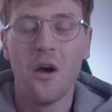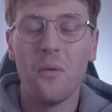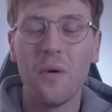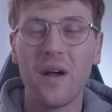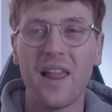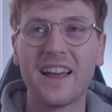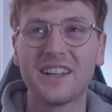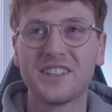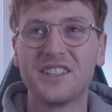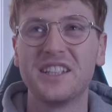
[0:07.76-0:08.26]

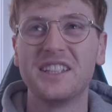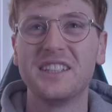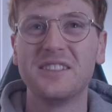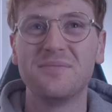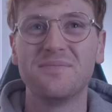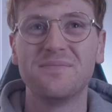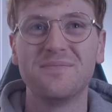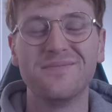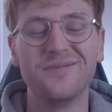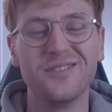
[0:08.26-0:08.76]
Well,
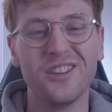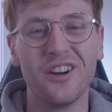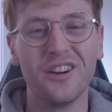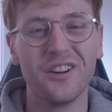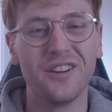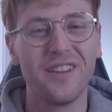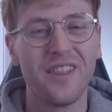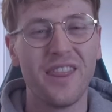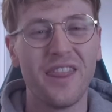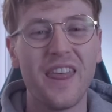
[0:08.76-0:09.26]
actually,
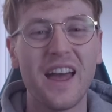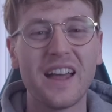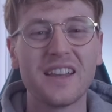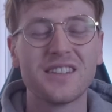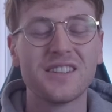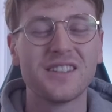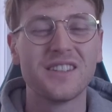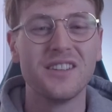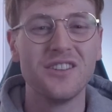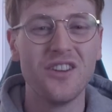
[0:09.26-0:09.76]
no,
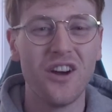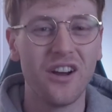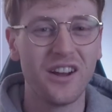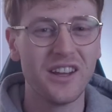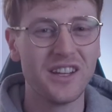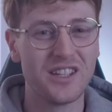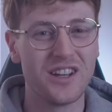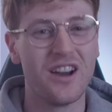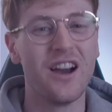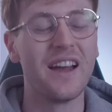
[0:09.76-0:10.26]
that's
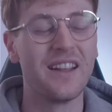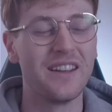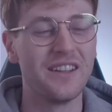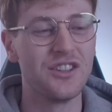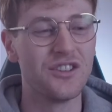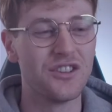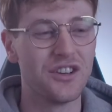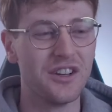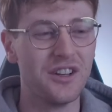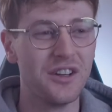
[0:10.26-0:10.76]
not entirely
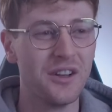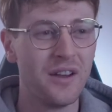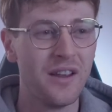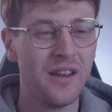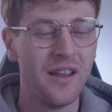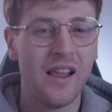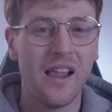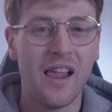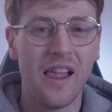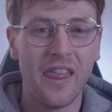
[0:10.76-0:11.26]
true.
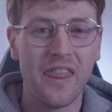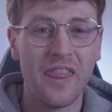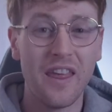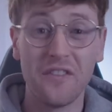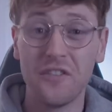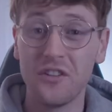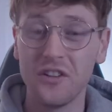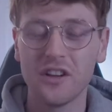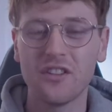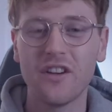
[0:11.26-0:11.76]

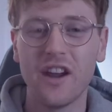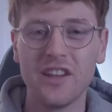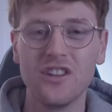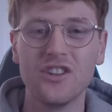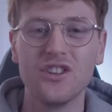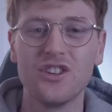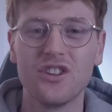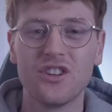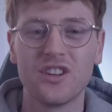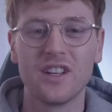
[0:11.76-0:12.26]
They're full of great
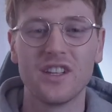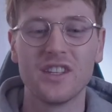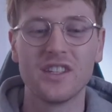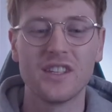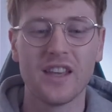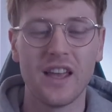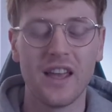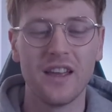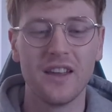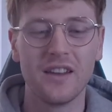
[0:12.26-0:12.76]

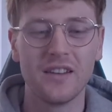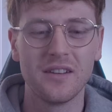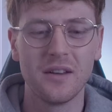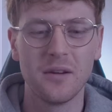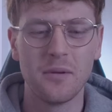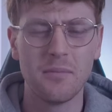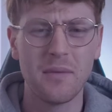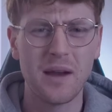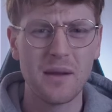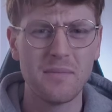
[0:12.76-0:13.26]
nutrients, and
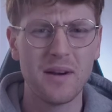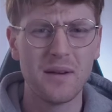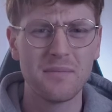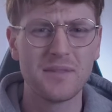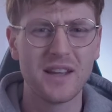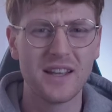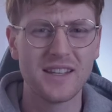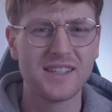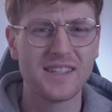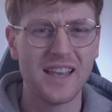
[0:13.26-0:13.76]
my
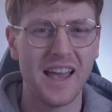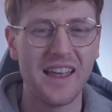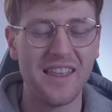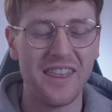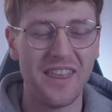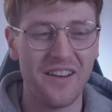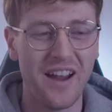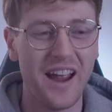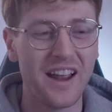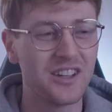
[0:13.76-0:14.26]
mum does say
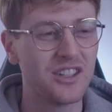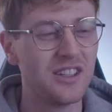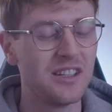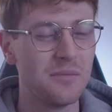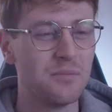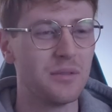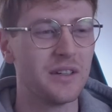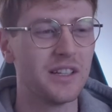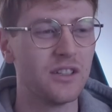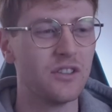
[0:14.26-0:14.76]
they're actually
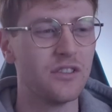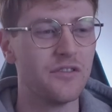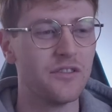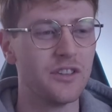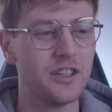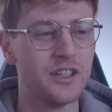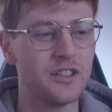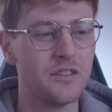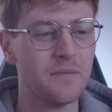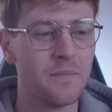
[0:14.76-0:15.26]
pretty good
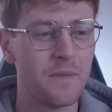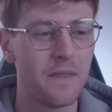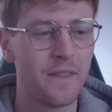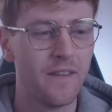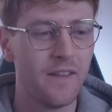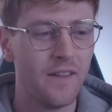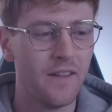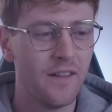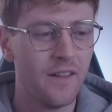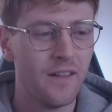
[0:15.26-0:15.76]
for you.
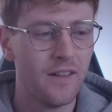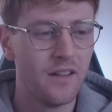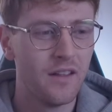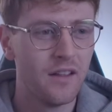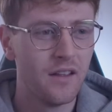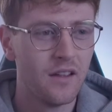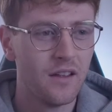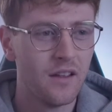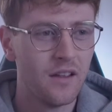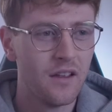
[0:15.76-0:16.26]

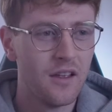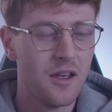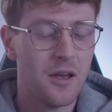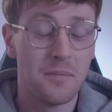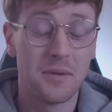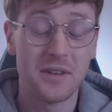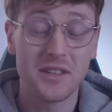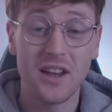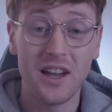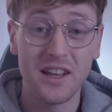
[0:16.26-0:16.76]

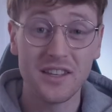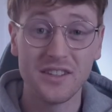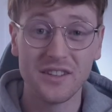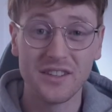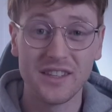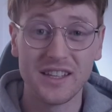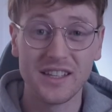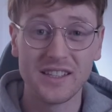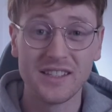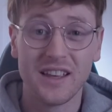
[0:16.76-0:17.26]
Besides all
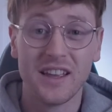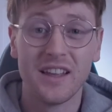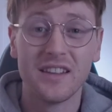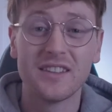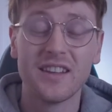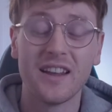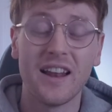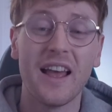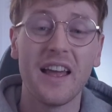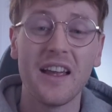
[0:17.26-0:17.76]
this,
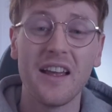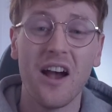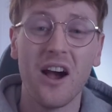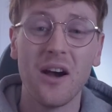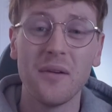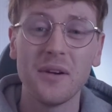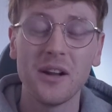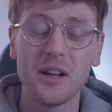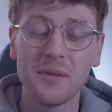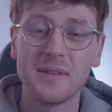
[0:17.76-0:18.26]
today
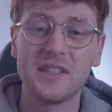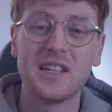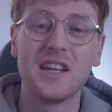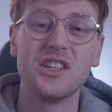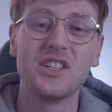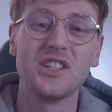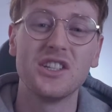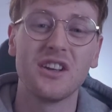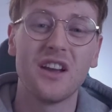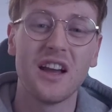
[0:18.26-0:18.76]
I'm going to be
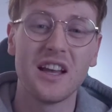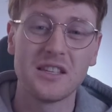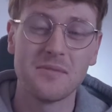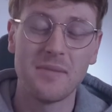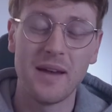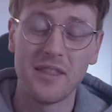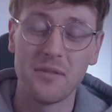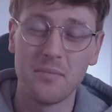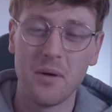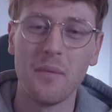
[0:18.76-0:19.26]
teaching you guys
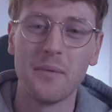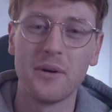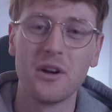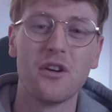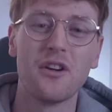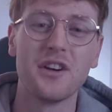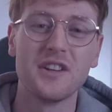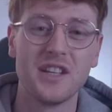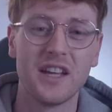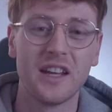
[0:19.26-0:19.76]
about the
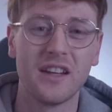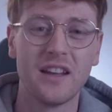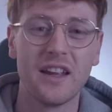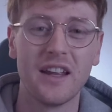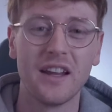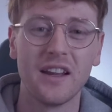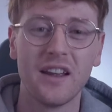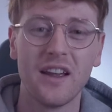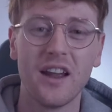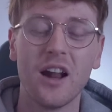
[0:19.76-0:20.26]
Pomodoro
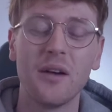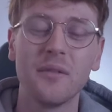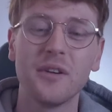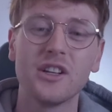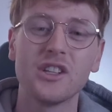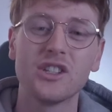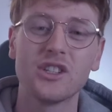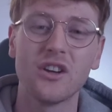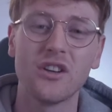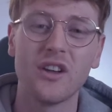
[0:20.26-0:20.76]
technique, and I'm
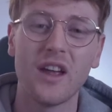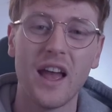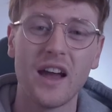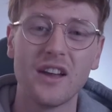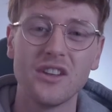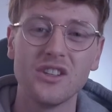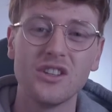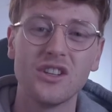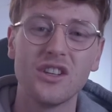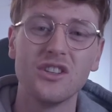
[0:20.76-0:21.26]
going to show you how
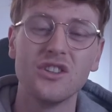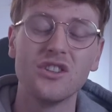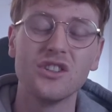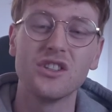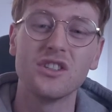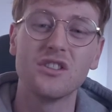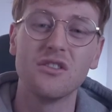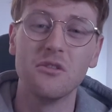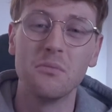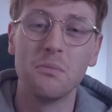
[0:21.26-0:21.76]
you can use
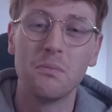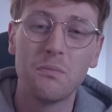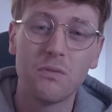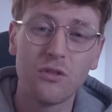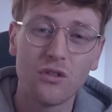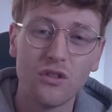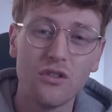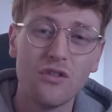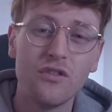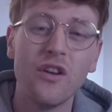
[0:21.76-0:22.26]
it to
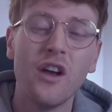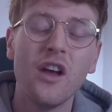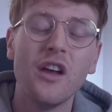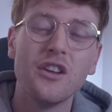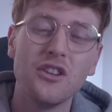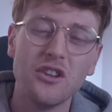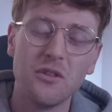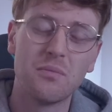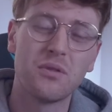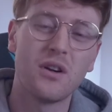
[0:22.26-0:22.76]
improve
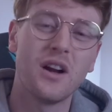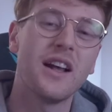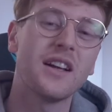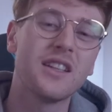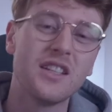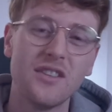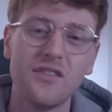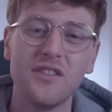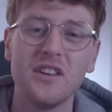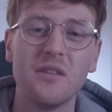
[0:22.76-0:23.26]
your
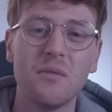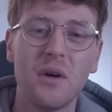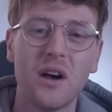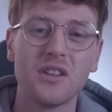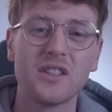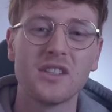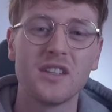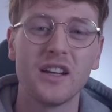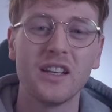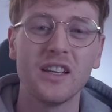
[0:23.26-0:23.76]
productivity
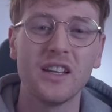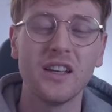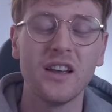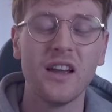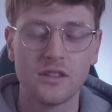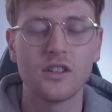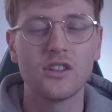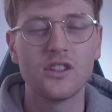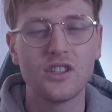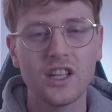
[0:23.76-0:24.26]
while studying.
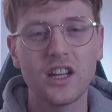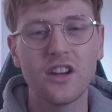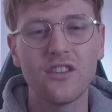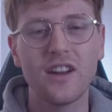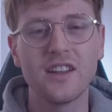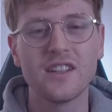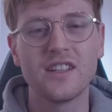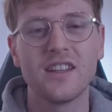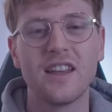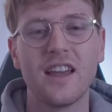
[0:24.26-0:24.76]
So stick
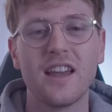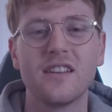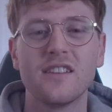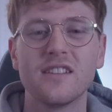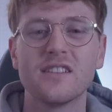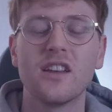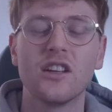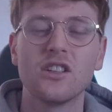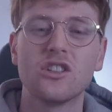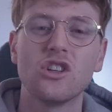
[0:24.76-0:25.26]
around to the end
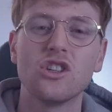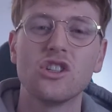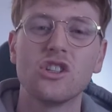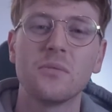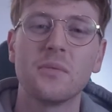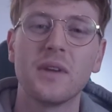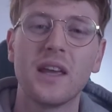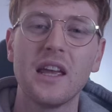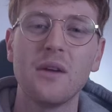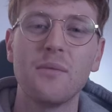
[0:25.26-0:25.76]
as I show you
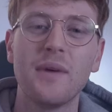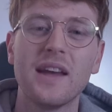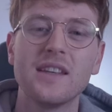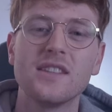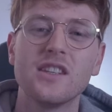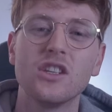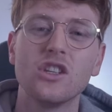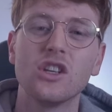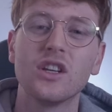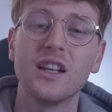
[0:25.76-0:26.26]
some key
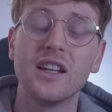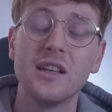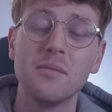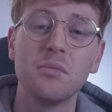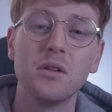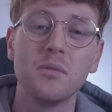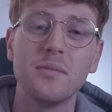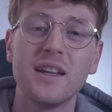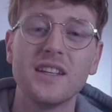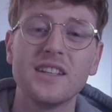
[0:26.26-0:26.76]
ways that you can
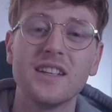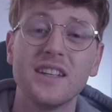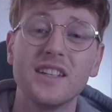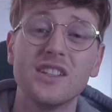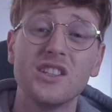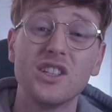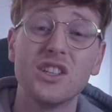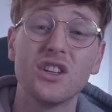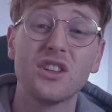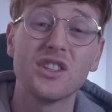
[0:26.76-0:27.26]
implement it
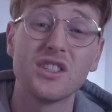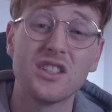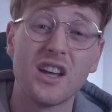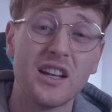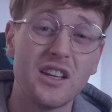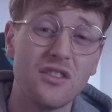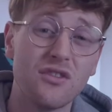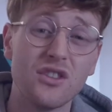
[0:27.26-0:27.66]
into your study